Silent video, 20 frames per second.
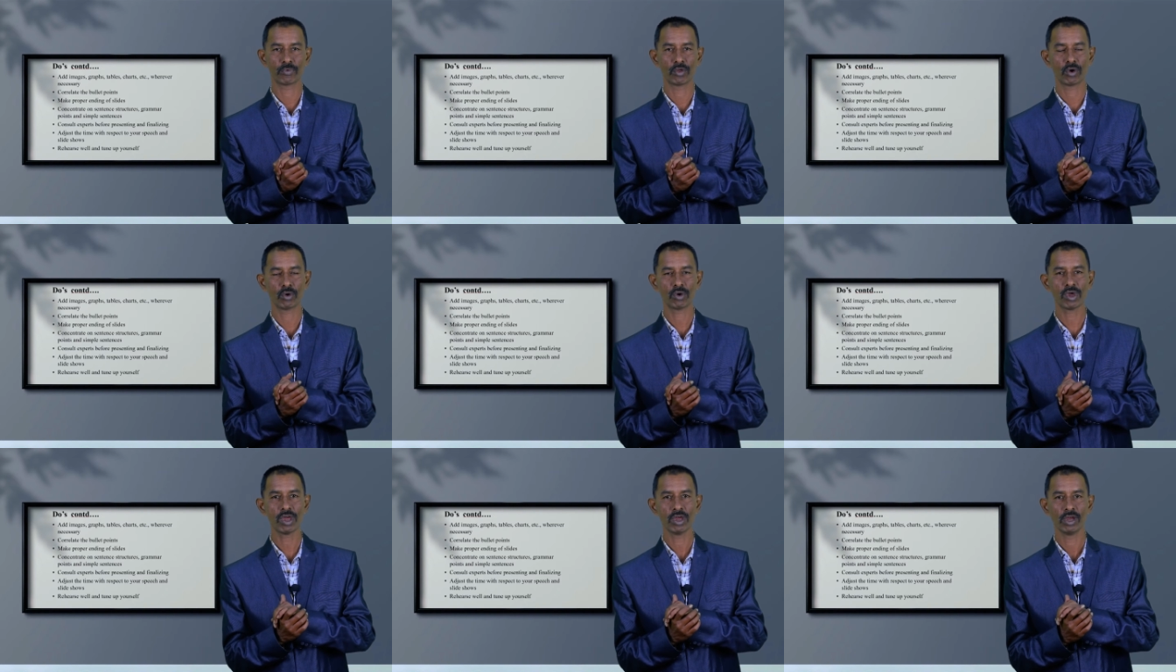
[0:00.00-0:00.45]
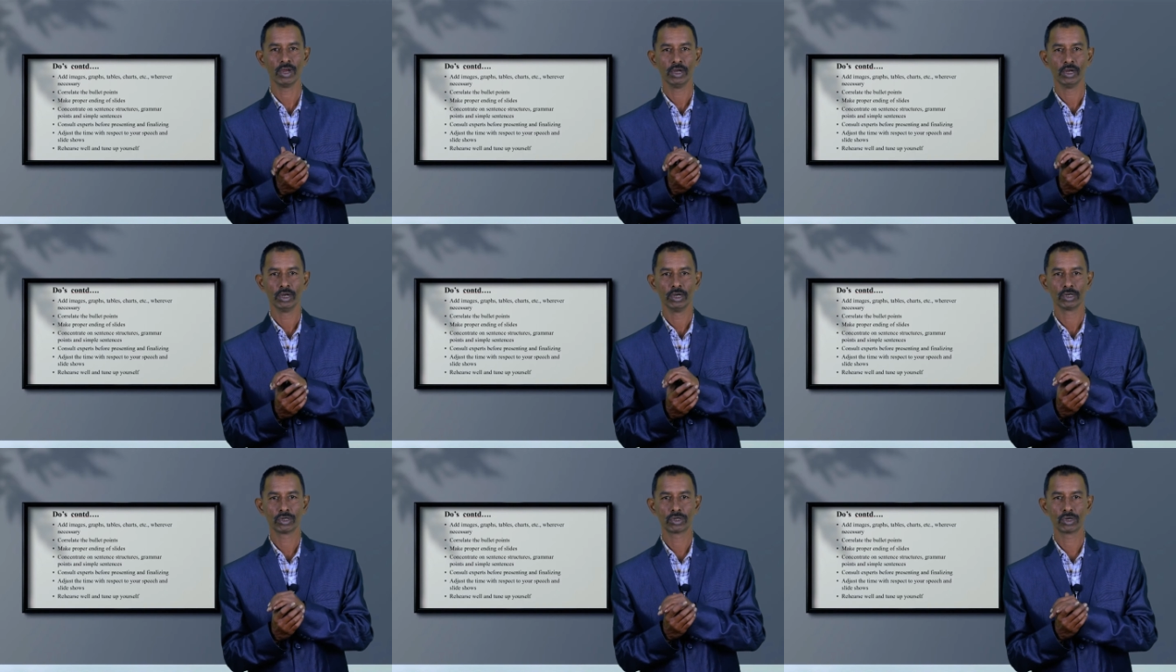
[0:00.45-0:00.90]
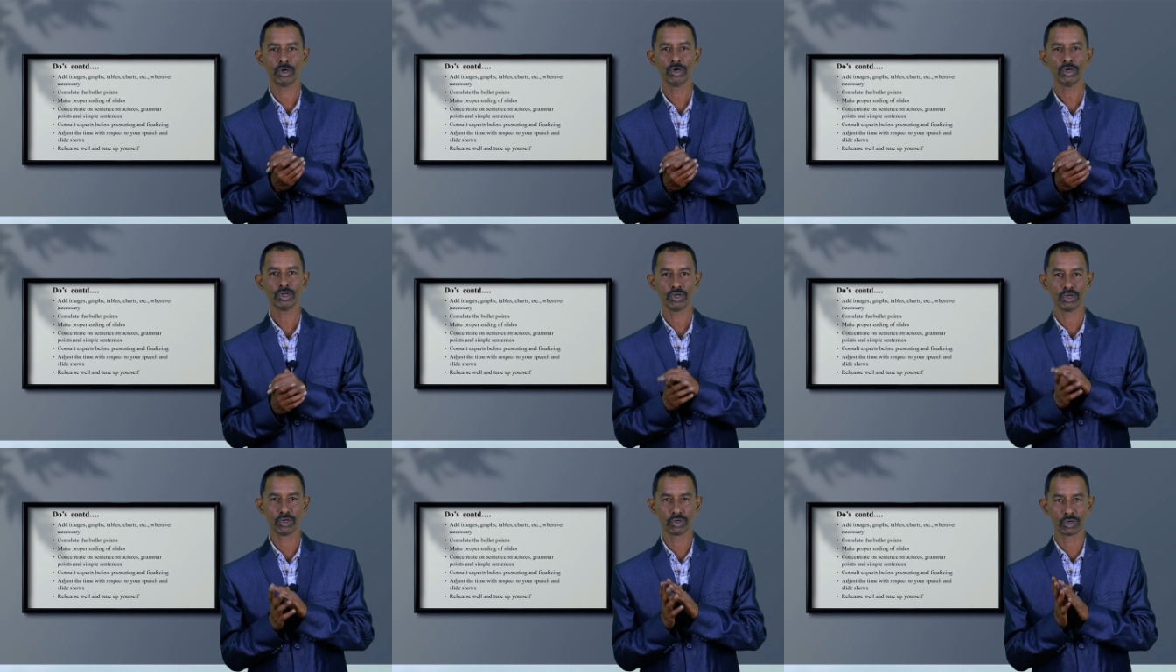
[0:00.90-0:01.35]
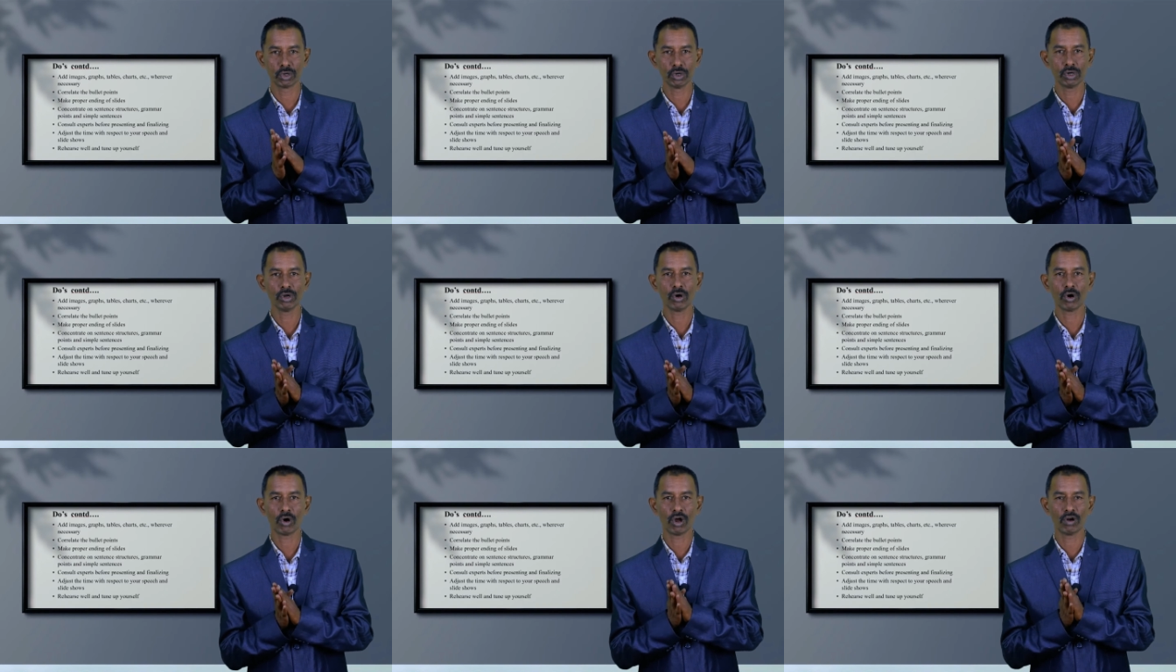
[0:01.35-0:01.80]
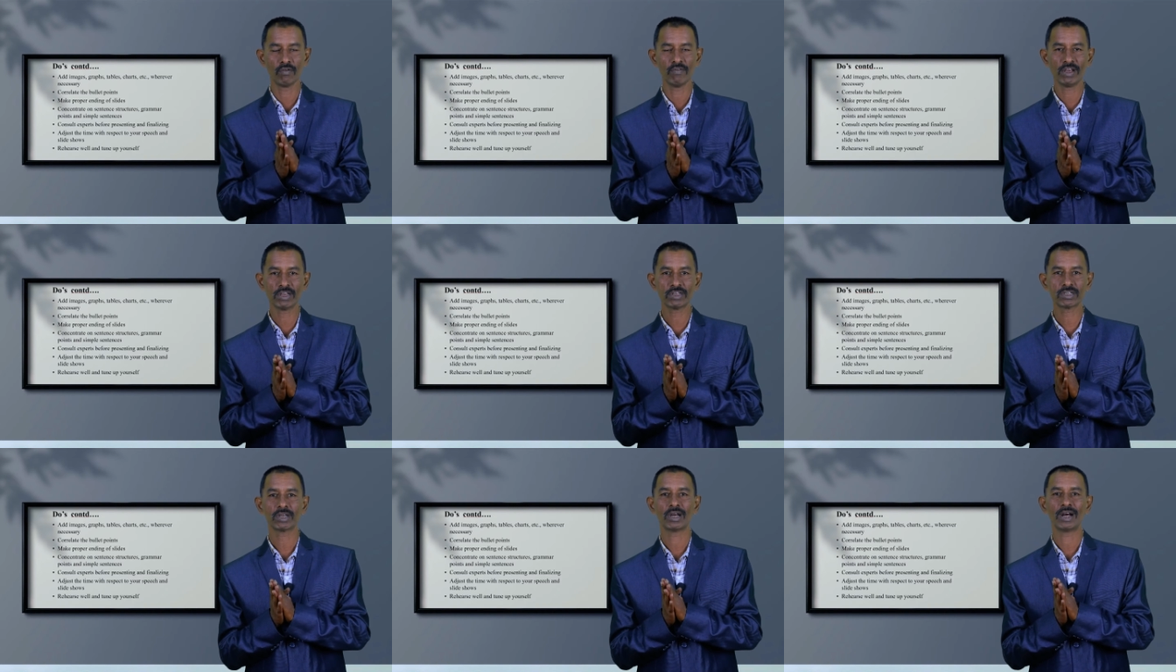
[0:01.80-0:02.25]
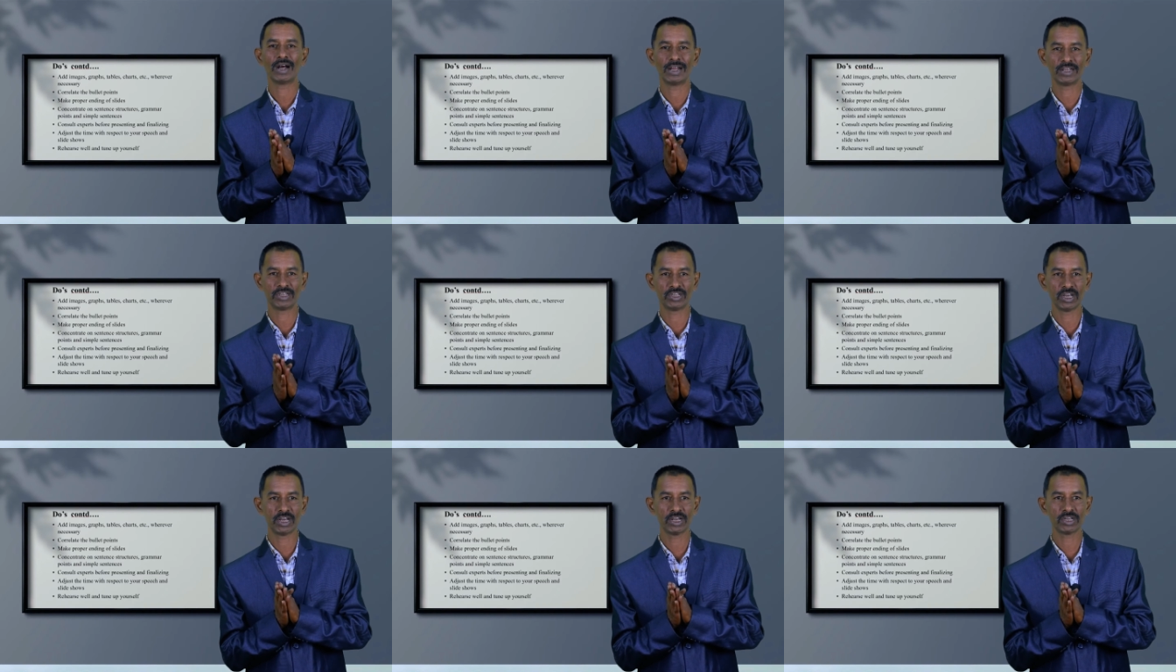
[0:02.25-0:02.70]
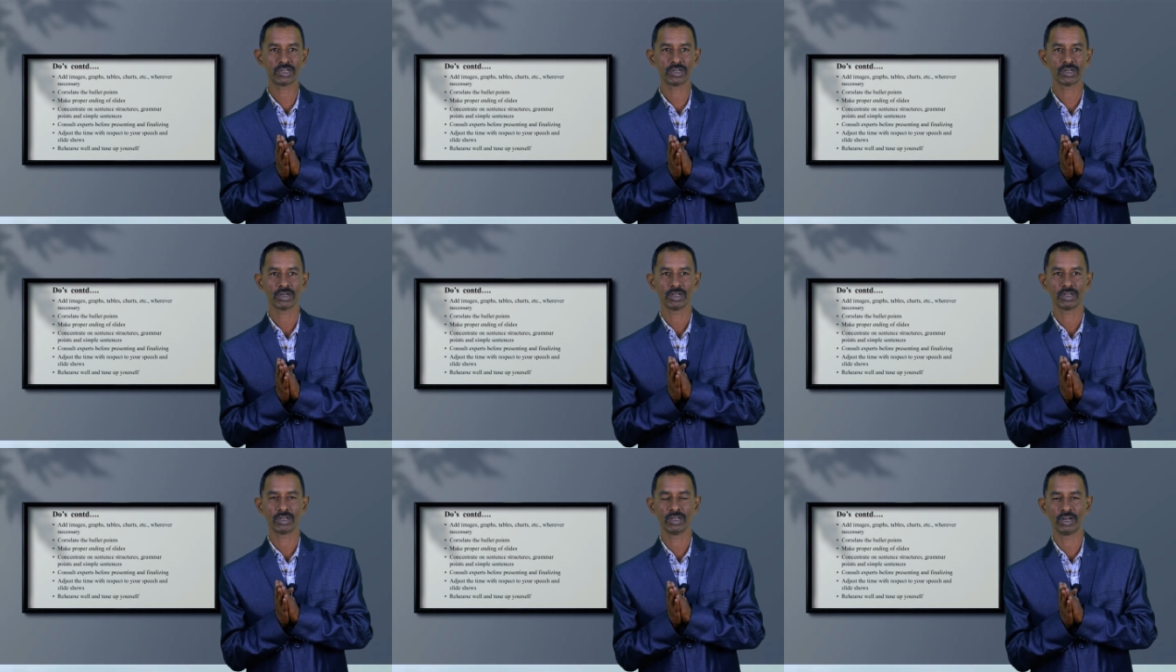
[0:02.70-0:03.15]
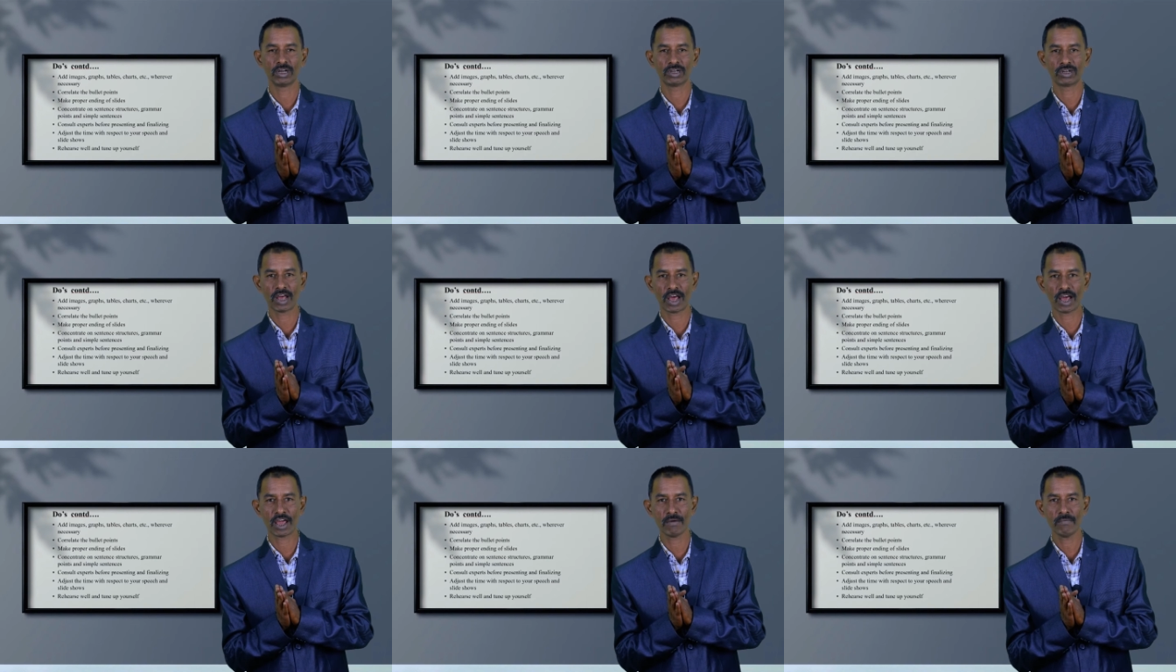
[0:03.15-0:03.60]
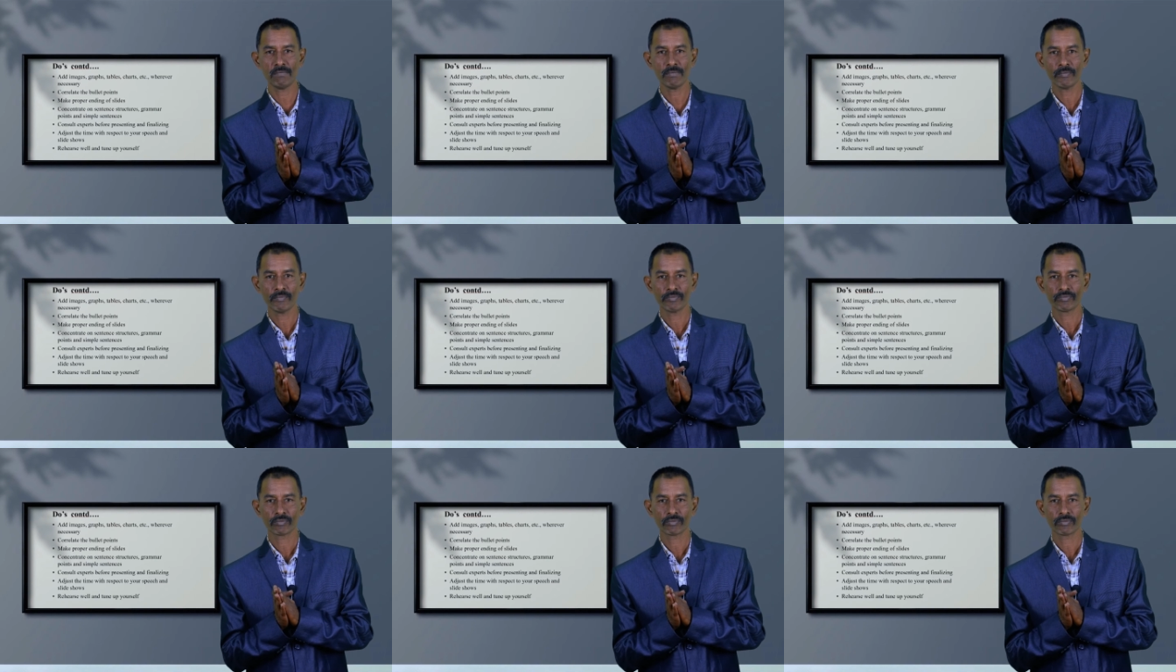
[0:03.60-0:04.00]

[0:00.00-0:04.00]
Okay, so you should always adjust the time,